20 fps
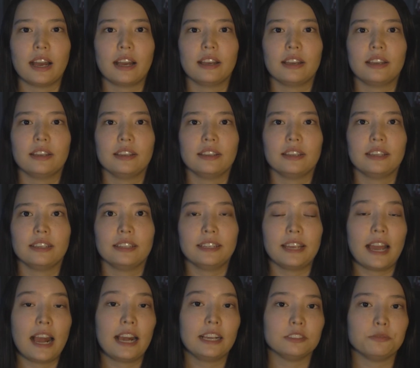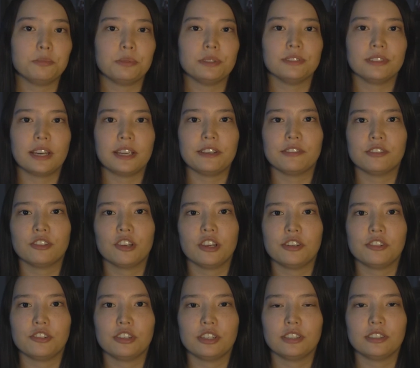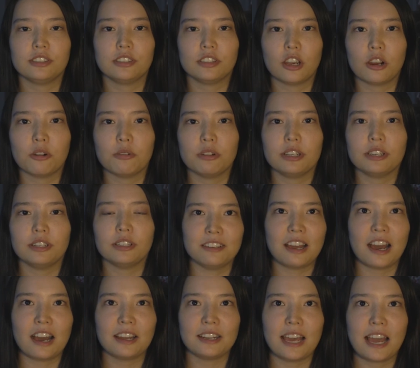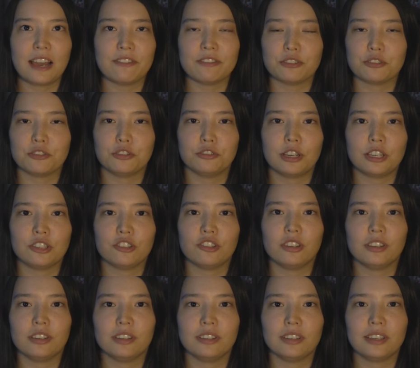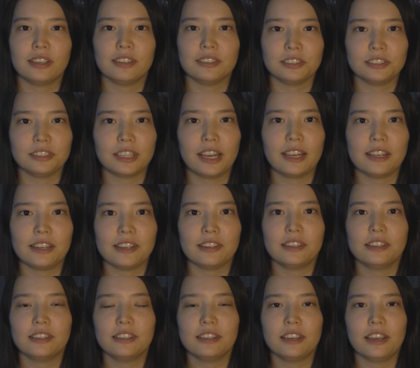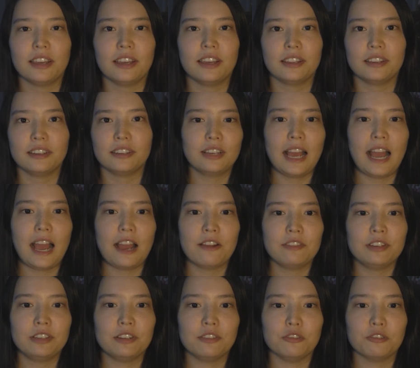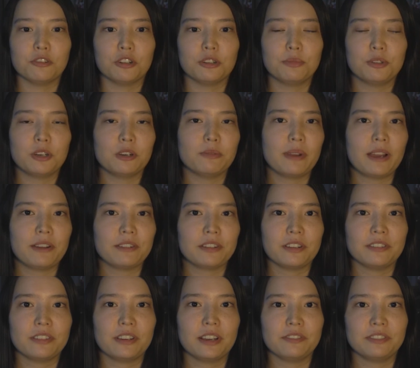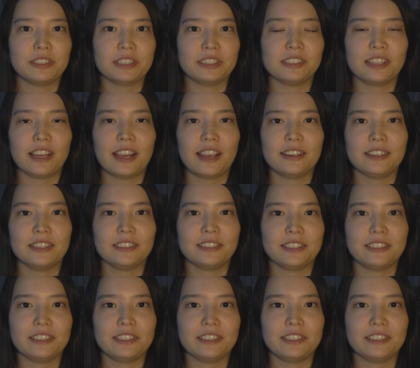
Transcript: It has been life-changing, going not having crushing anxiety and having a normal amount of anxiety.